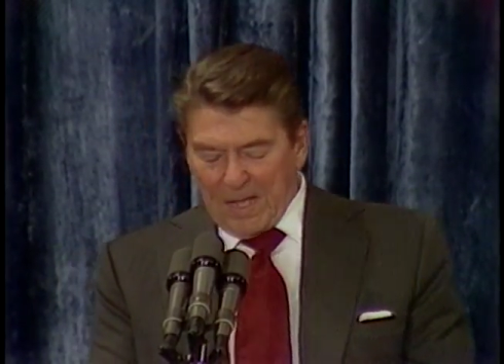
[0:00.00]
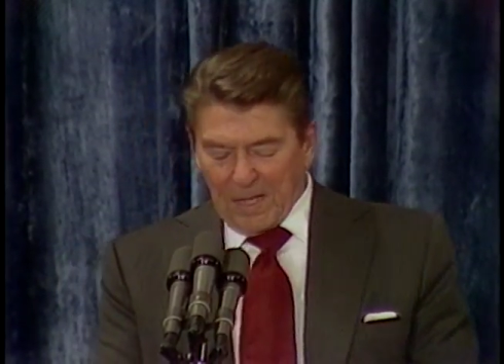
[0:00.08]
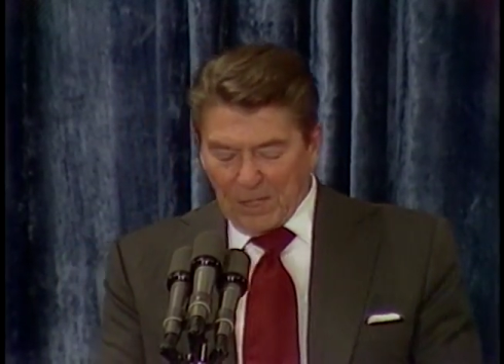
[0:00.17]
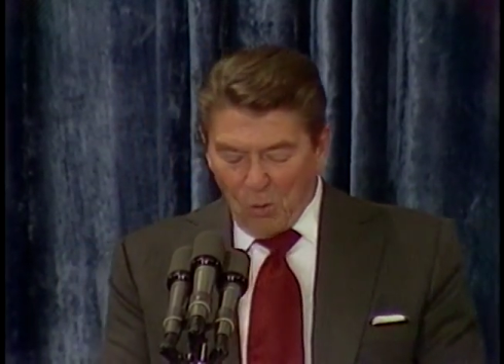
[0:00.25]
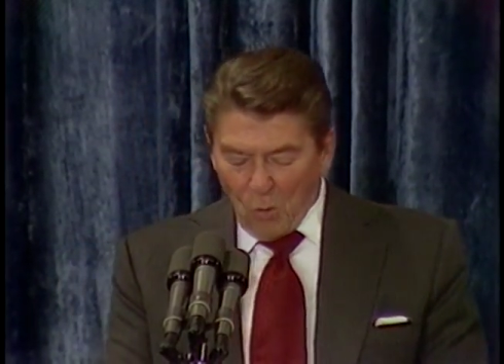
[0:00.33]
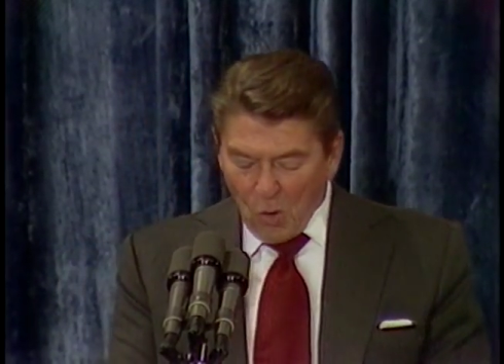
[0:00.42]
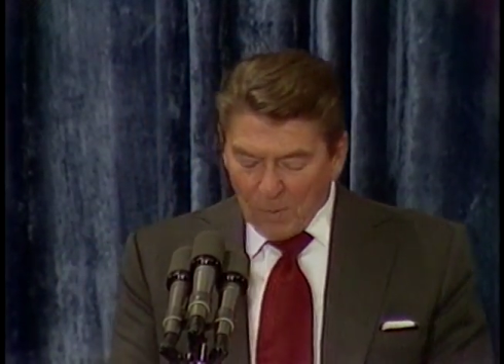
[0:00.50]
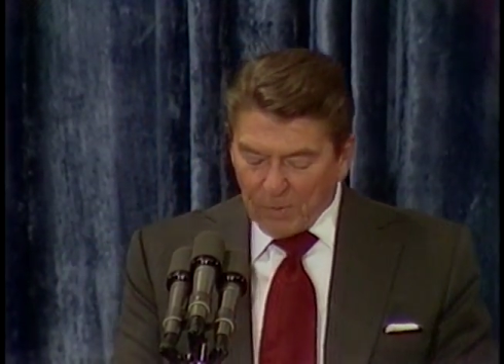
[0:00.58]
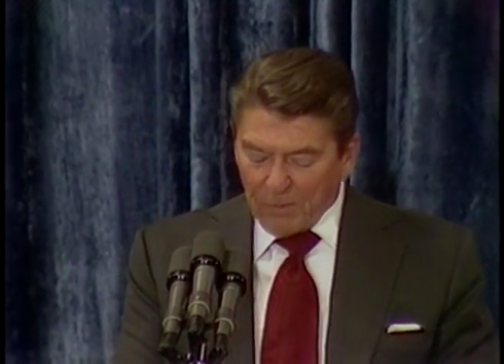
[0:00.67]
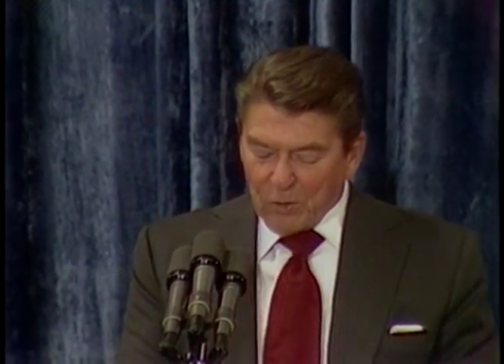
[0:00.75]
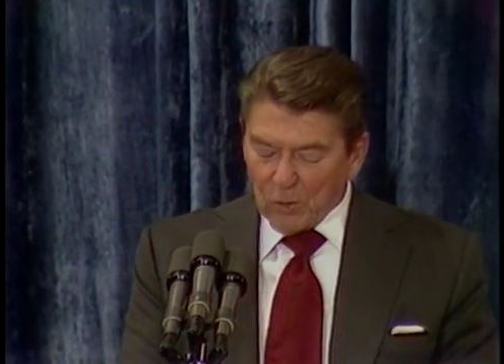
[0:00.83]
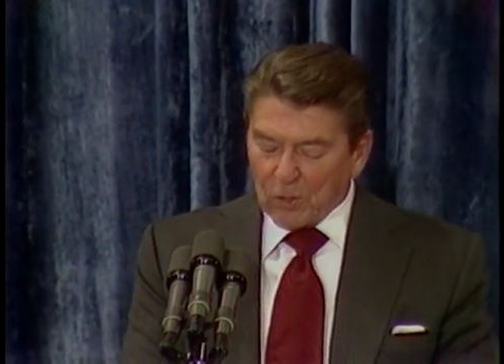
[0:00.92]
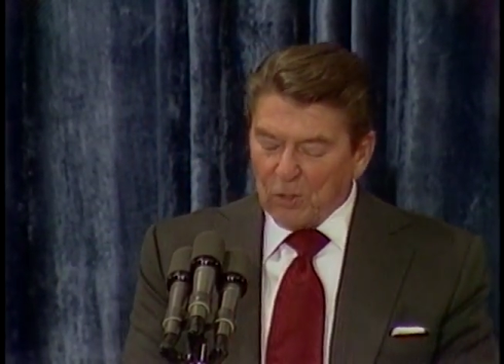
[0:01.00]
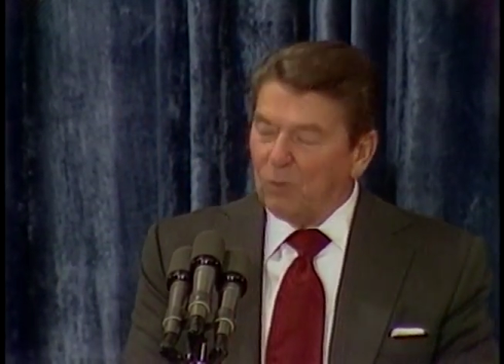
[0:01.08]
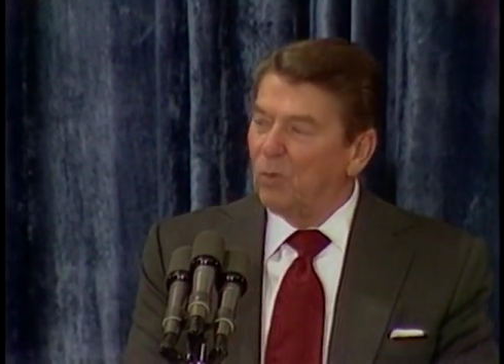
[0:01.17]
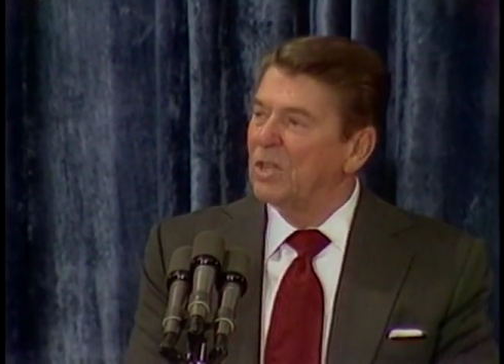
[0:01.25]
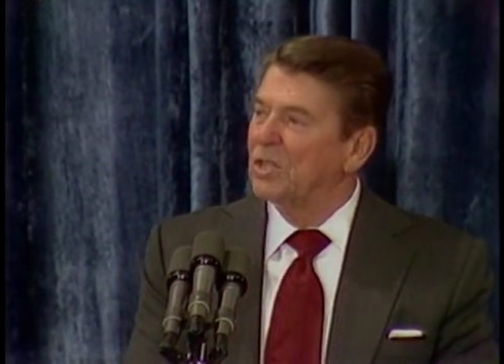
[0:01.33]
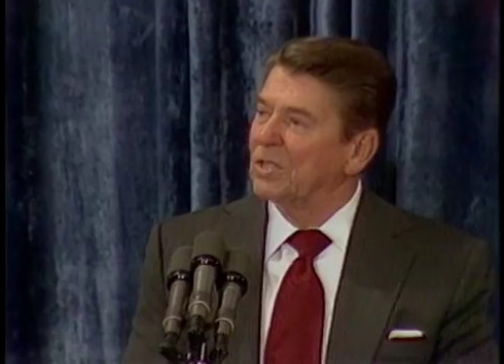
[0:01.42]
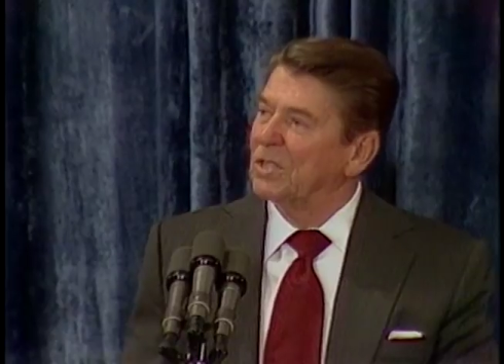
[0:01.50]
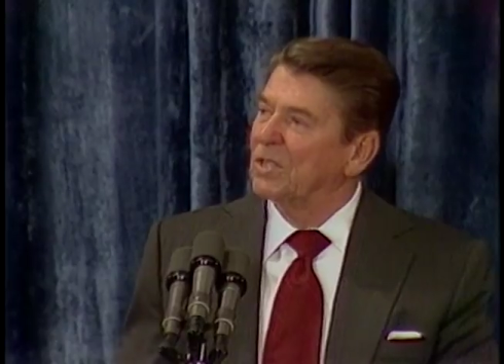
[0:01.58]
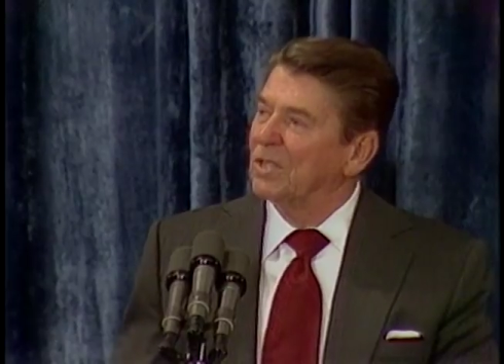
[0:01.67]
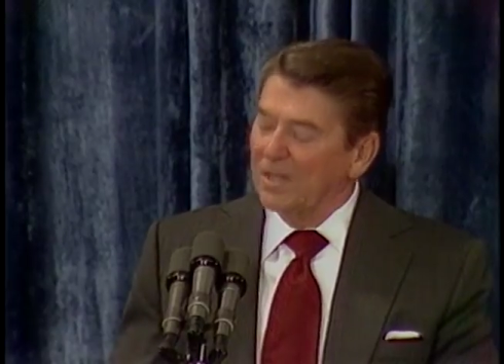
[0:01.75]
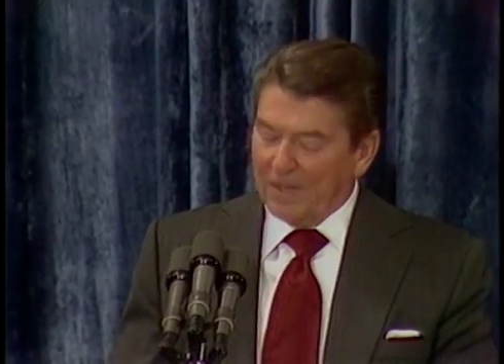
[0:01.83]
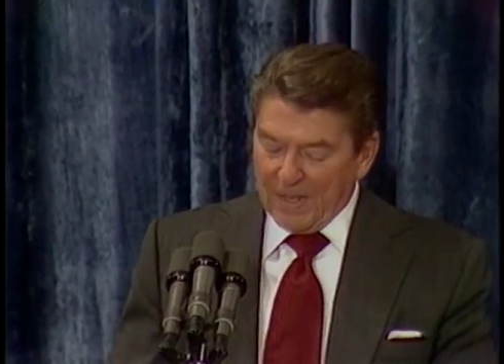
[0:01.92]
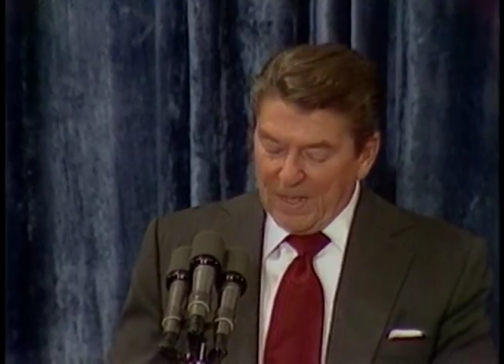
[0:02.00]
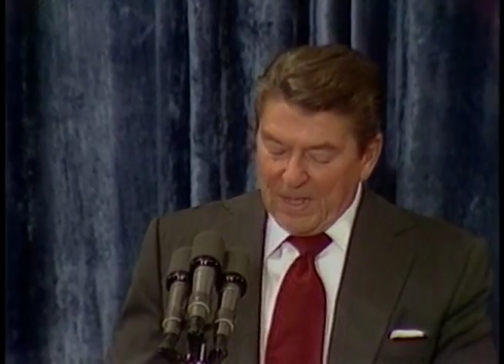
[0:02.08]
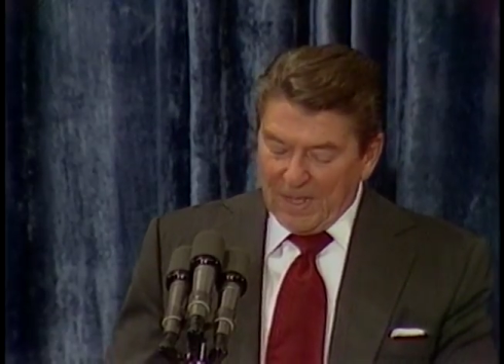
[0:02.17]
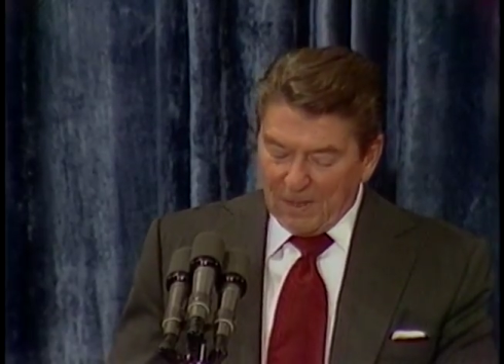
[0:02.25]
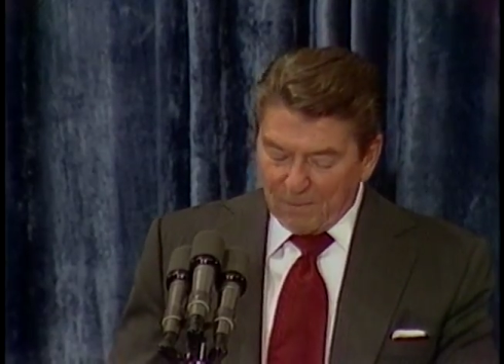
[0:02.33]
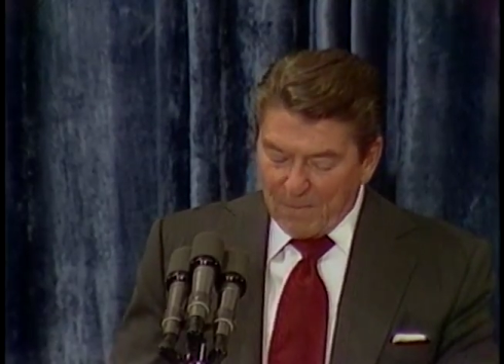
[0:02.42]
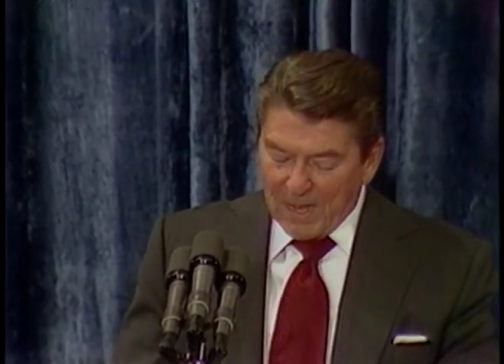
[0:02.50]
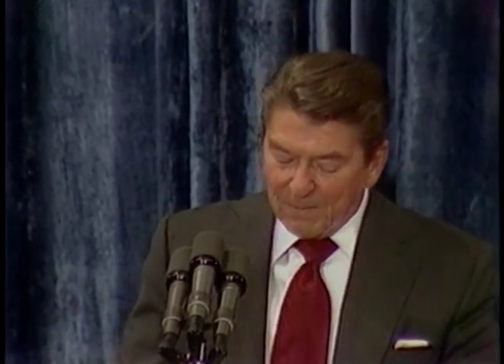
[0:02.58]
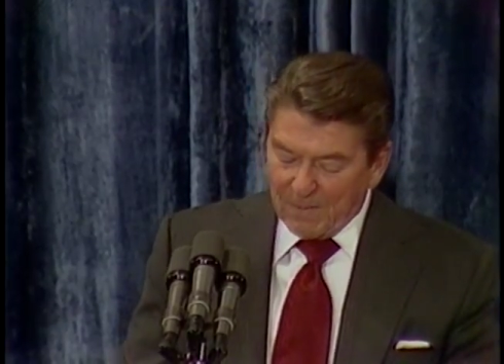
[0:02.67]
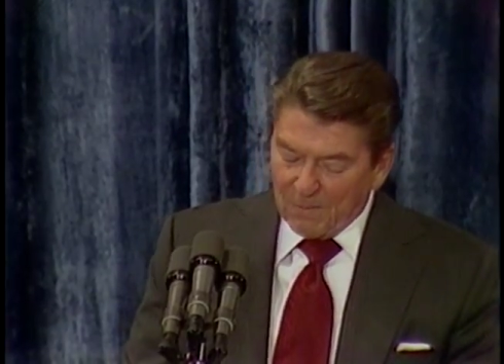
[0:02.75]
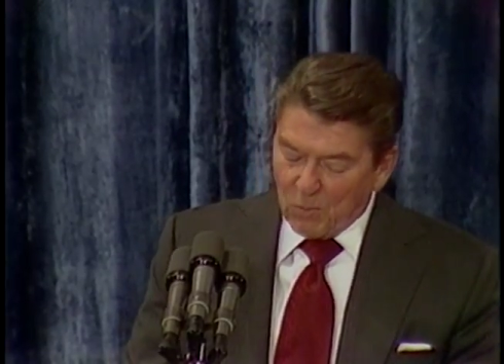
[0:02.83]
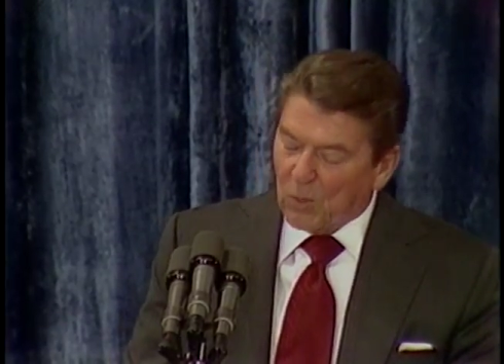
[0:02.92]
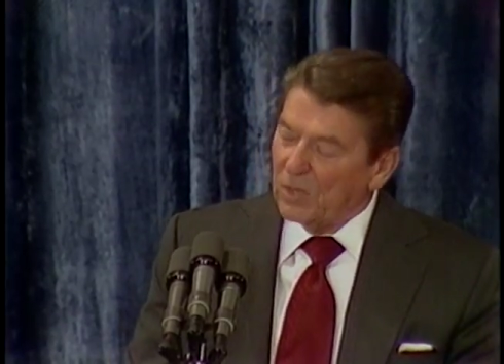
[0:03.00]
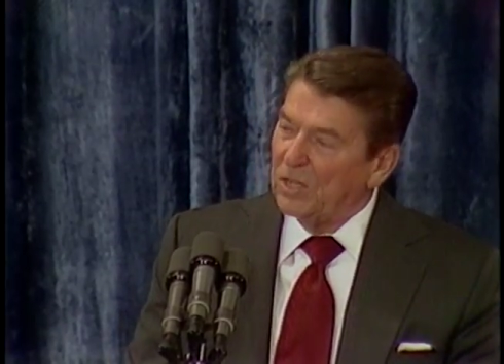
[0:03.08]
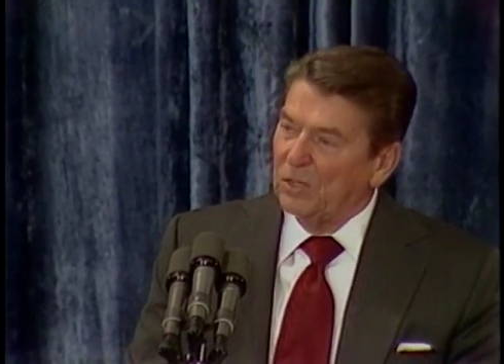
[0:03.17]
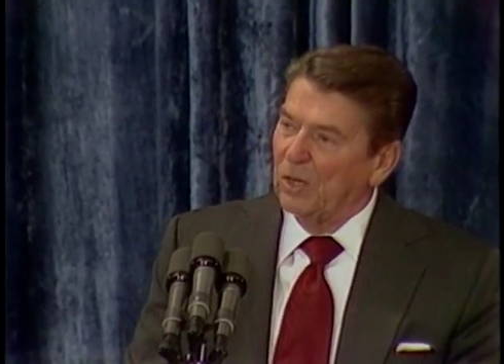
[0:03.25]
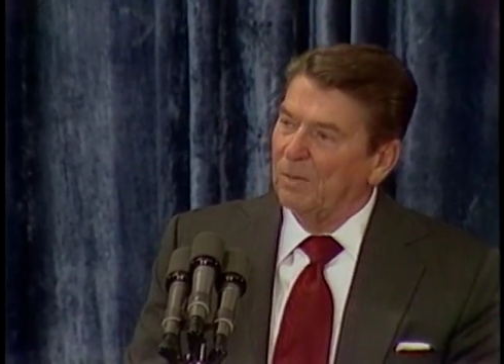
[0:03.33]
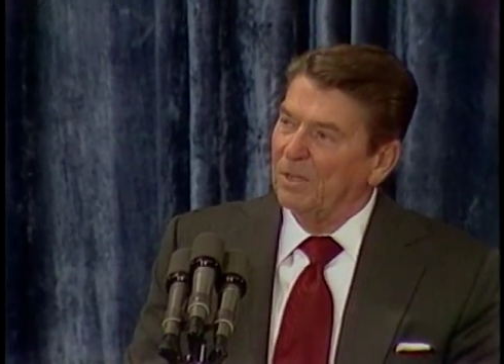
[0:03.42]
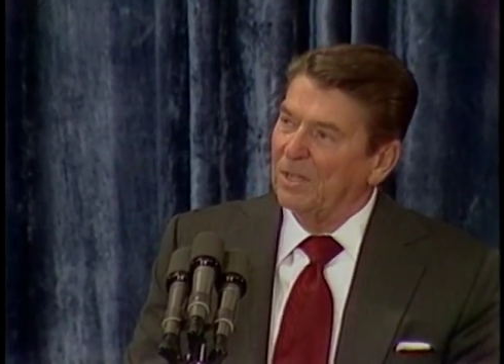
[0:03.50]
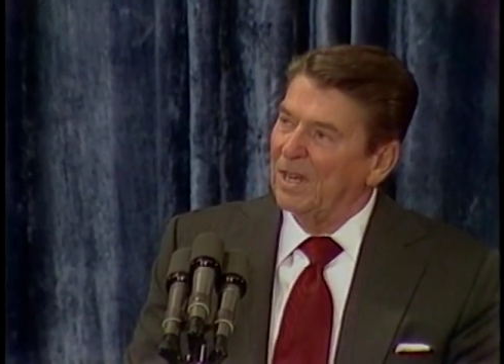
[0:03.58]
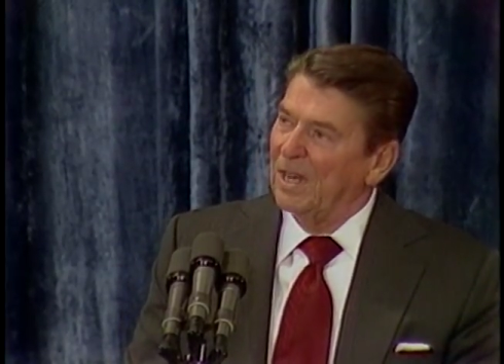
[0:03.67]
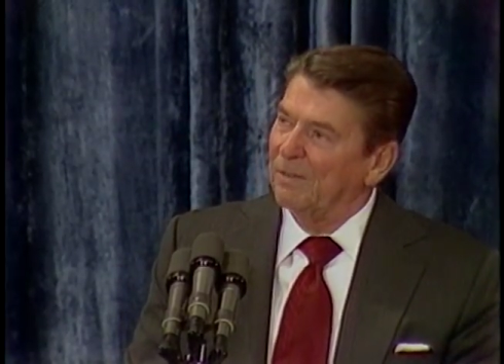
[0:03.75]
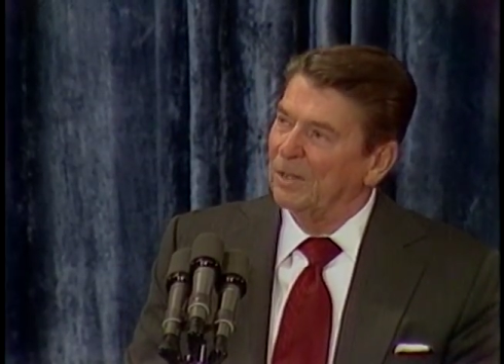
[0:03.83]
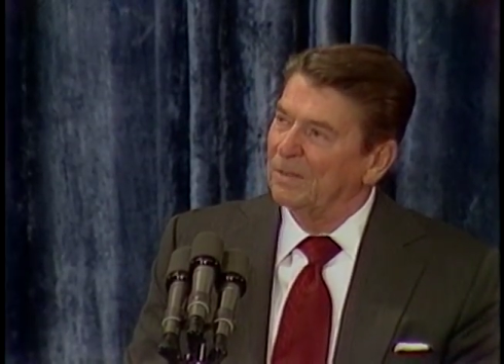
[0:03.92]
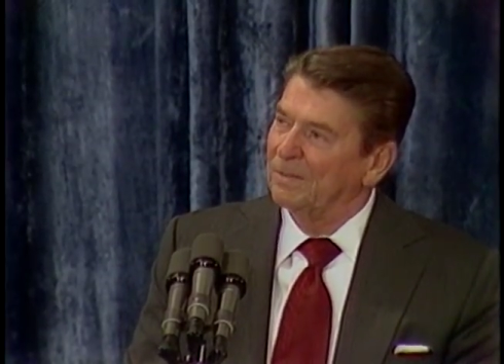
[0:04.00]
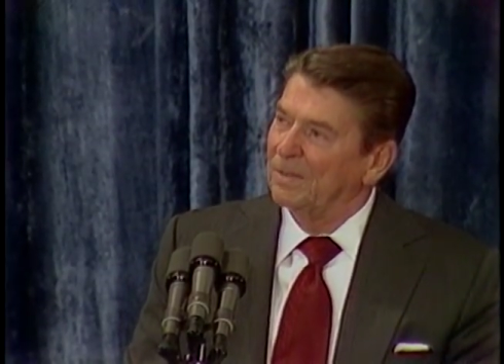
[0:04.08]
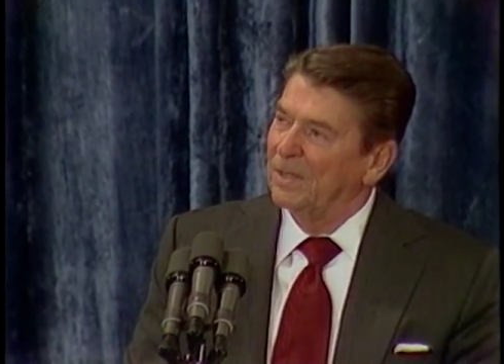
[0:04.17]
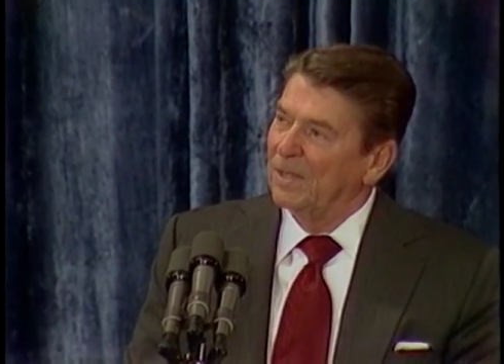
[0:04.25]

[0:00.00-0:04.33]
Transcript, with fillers: and the warmth of your good wishes have made me more determined than ever